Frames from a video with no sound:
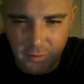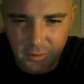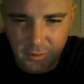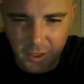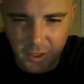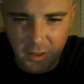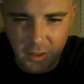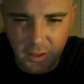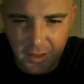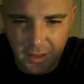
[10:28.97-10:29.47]
you
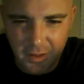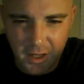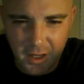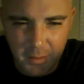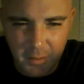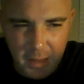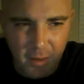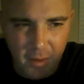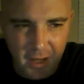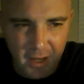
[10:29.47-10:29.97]
know, anything
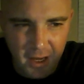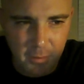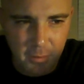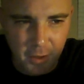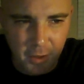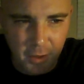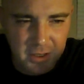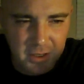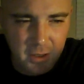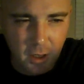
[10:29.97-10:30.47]
about him or
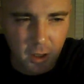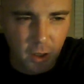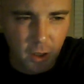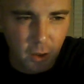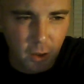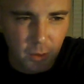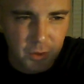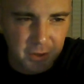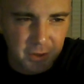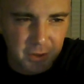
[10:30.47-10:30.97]
his
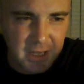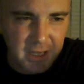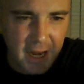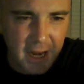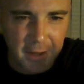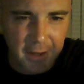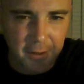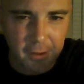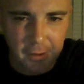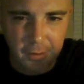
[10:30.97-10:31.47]
clothes or his
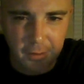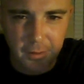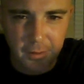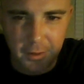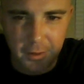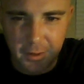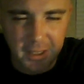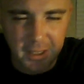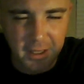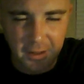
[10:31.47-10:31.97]
hair
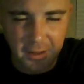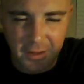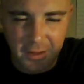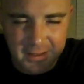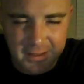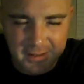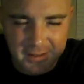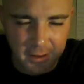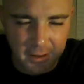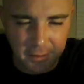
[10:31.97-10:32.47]
or any of
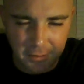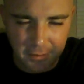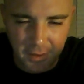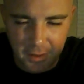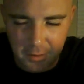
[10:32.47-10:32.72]
that stuff.